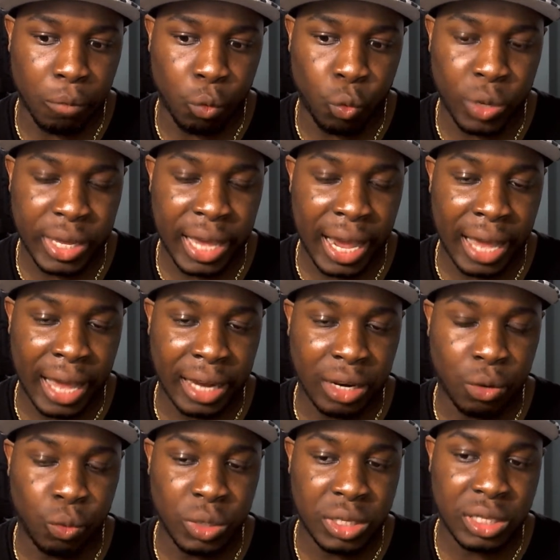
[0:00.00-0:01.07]

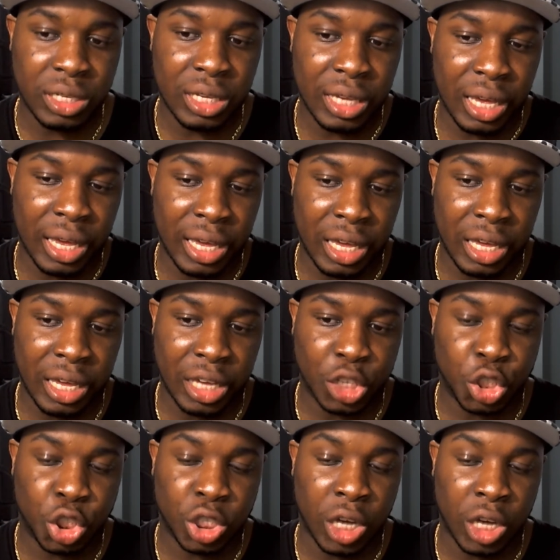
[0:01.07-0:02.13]
we see a
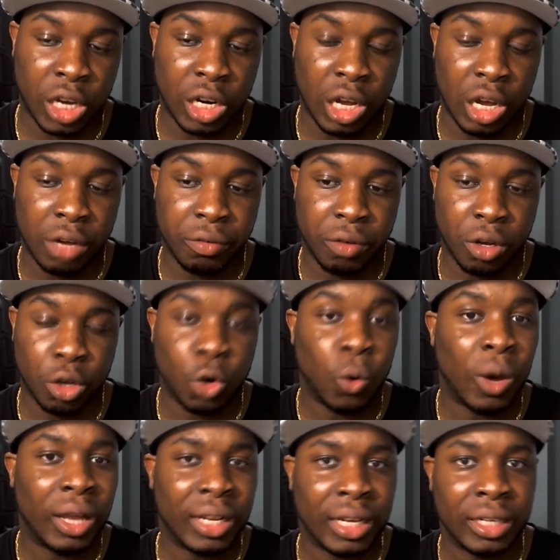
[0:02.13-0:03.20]
shot of
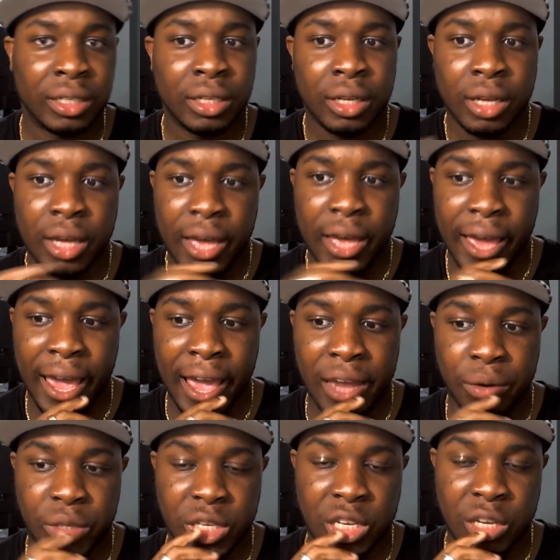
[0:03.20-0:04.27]
Koala
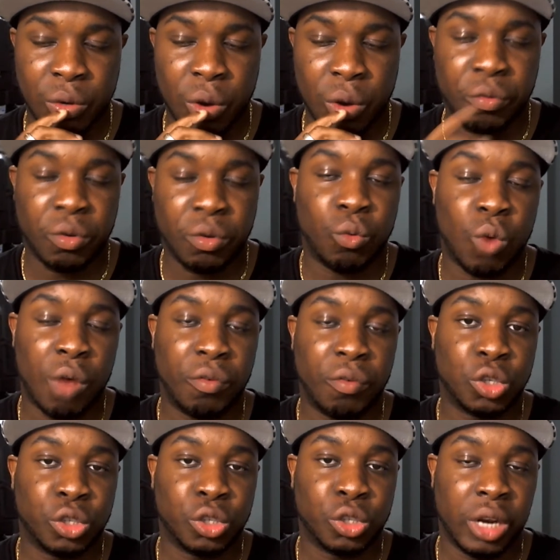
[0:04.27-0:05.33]
and the
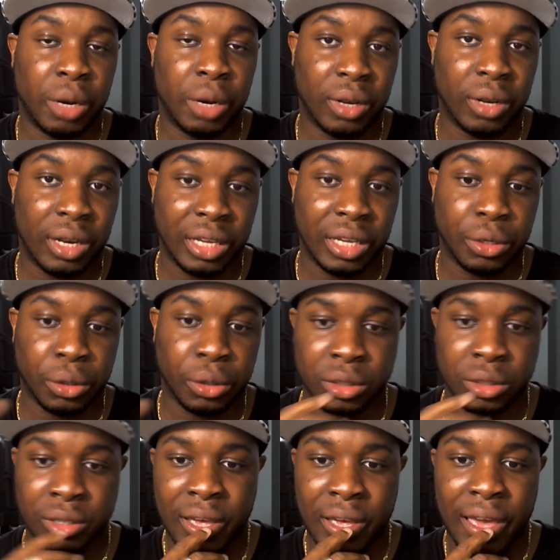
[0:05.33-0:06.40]
revolutionary
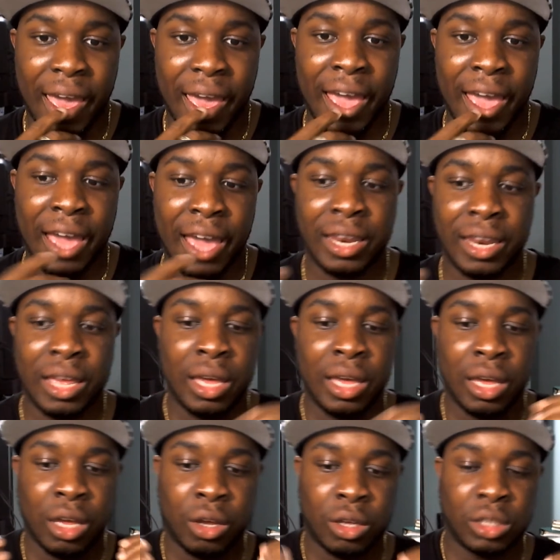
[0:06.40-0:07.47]
leaders, and
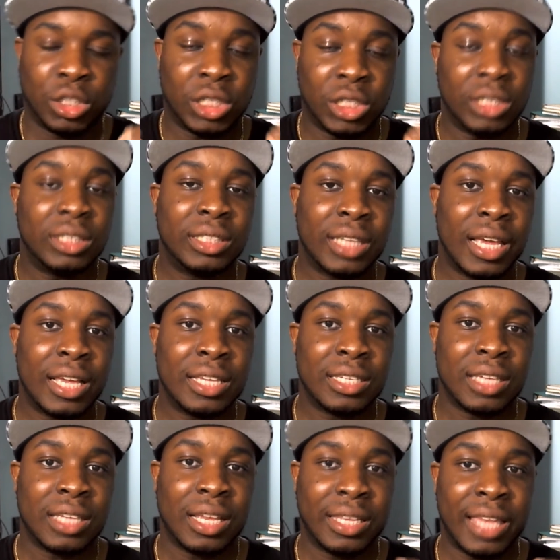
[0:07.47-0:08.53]
she
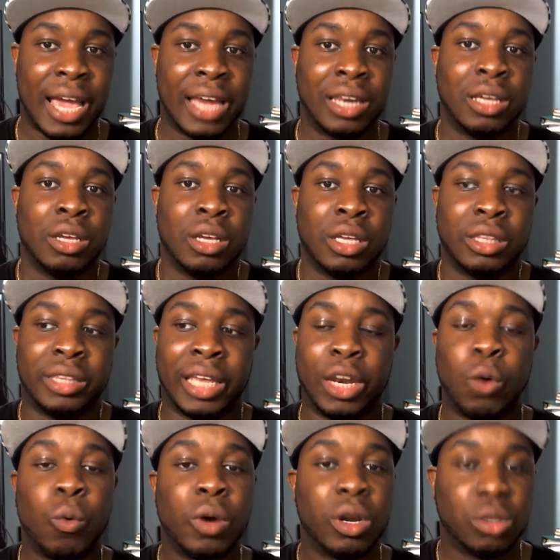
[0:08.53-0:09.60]
says that they
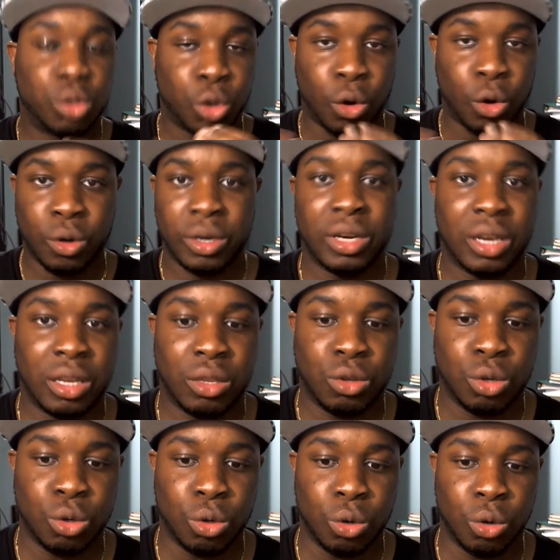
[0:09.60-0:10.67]
don't want
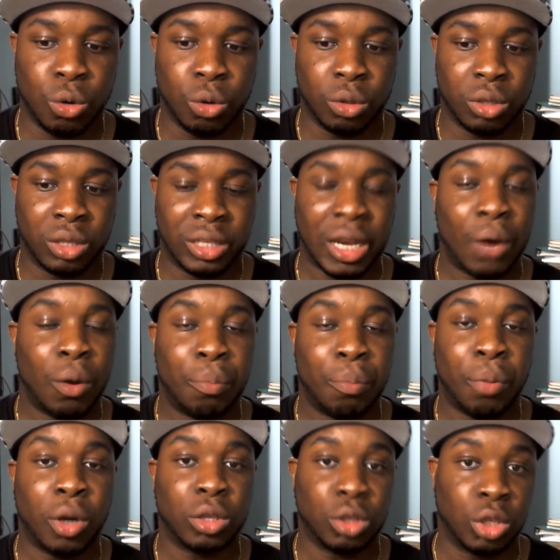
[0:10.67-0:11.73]
to tear
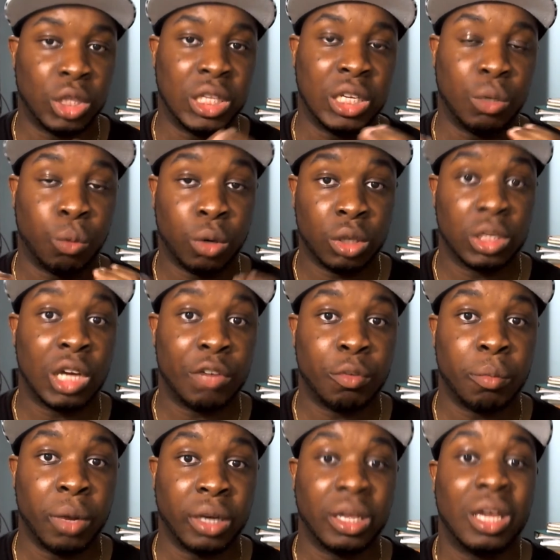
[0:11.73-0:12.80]
apart the world
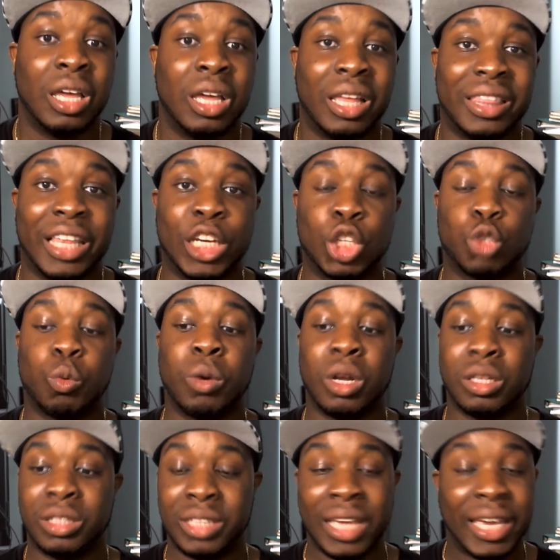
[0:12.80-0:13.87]
government. They just
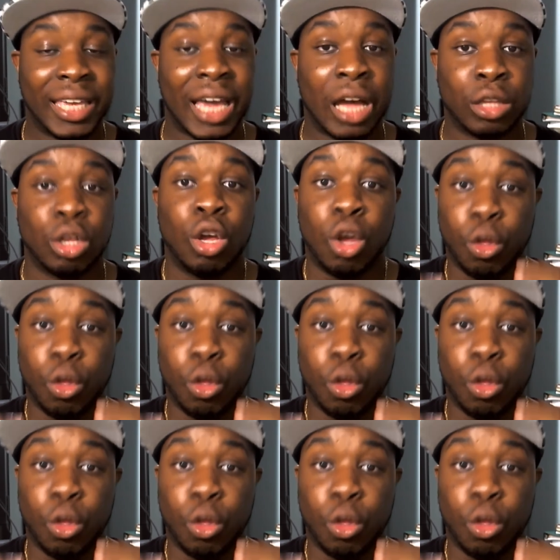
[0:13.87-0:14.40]
want to take out